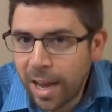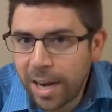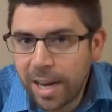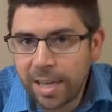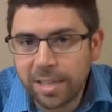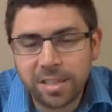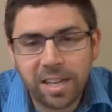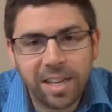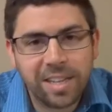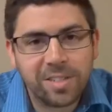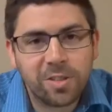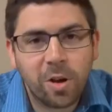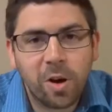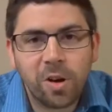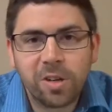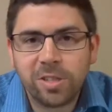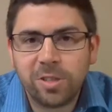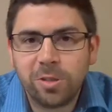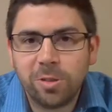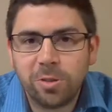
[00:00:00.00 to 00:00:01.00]
as, as
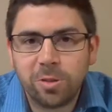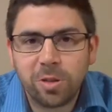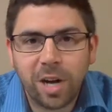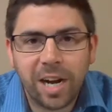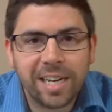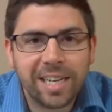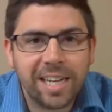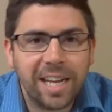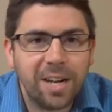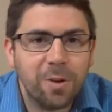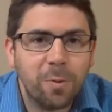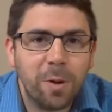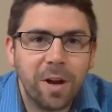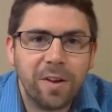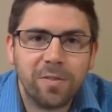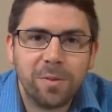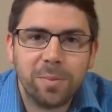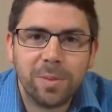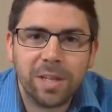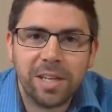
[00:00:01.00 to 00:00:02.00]
hard as you try to get away
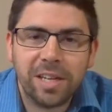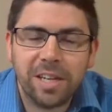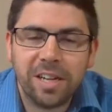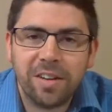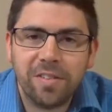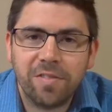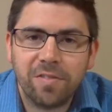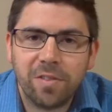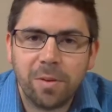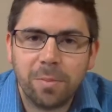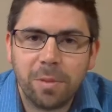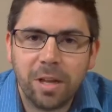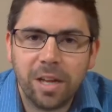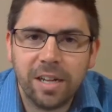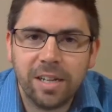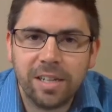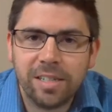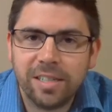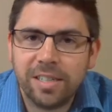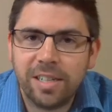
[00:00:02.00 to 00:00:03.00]
from the from
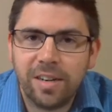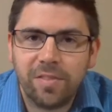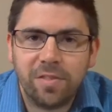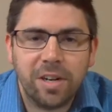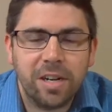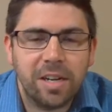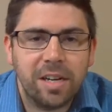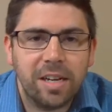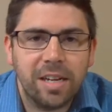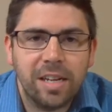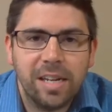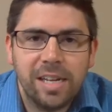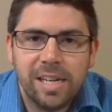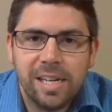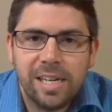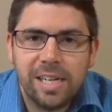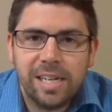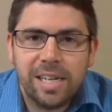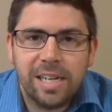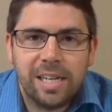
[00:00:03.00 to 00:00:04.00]
the different
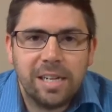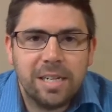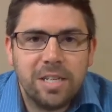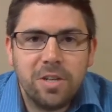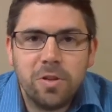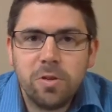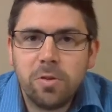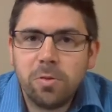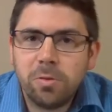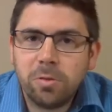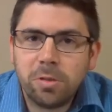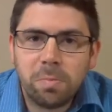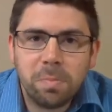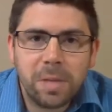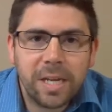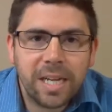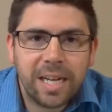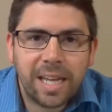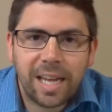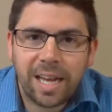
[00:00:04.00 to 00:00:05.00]
news
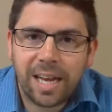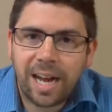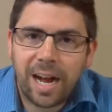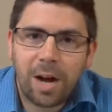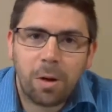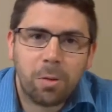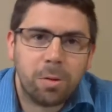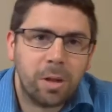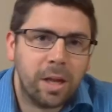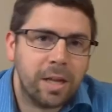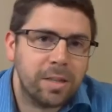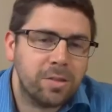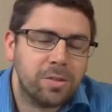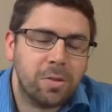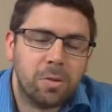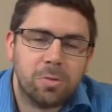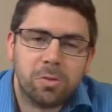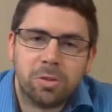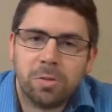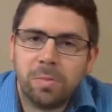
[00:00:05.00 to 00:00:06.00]
media outlets,
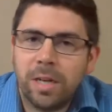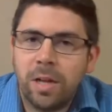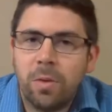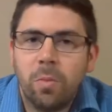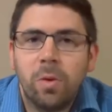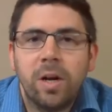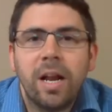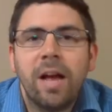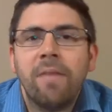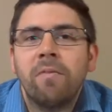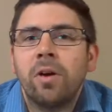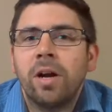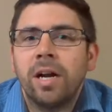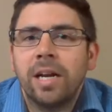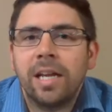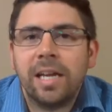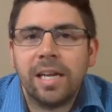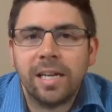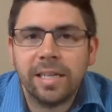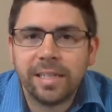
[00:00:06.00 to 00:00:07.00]
social media, whatever
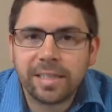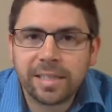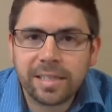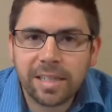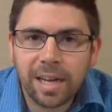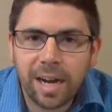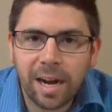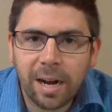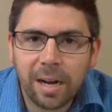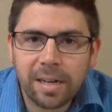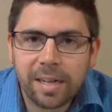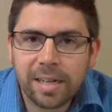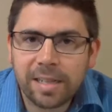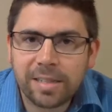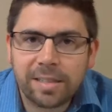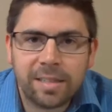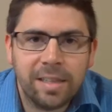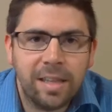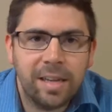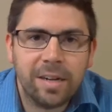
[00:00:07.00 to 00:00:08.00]
it is, uh,
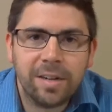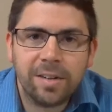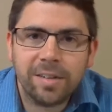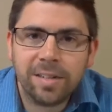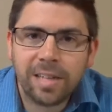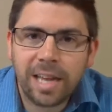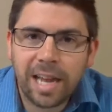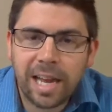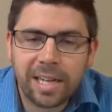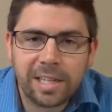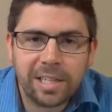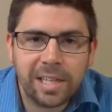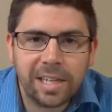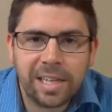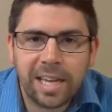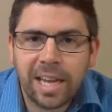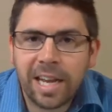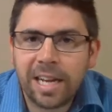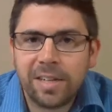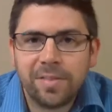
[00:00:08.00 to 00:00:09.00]
it's there, and you
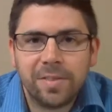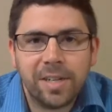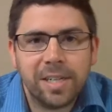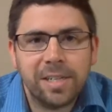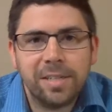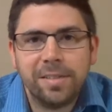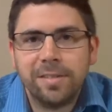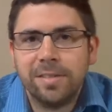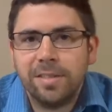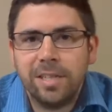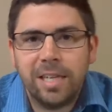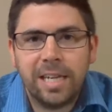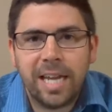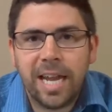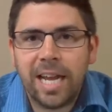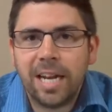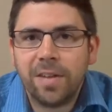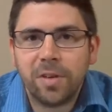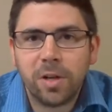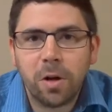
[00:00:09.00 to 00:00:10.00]
can't even you
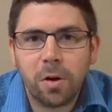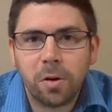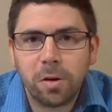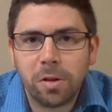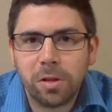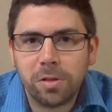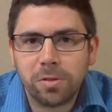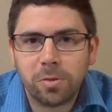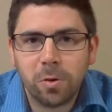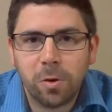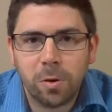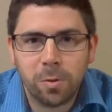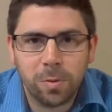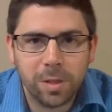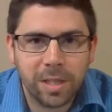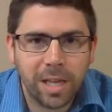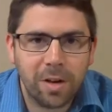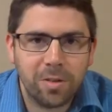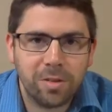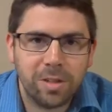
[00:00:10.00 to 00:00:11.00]
can't even go to the store
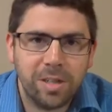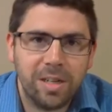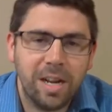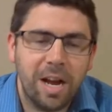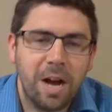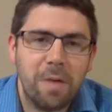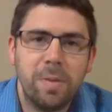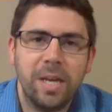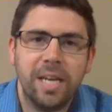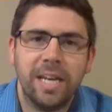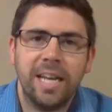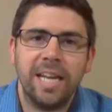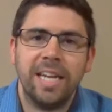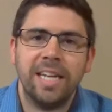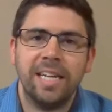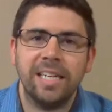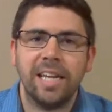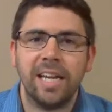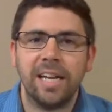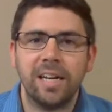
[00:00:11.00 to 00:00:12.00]
without uh, being
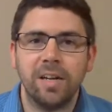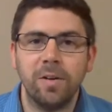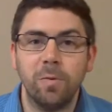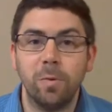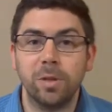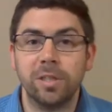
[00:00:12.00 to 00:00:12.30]
inundated with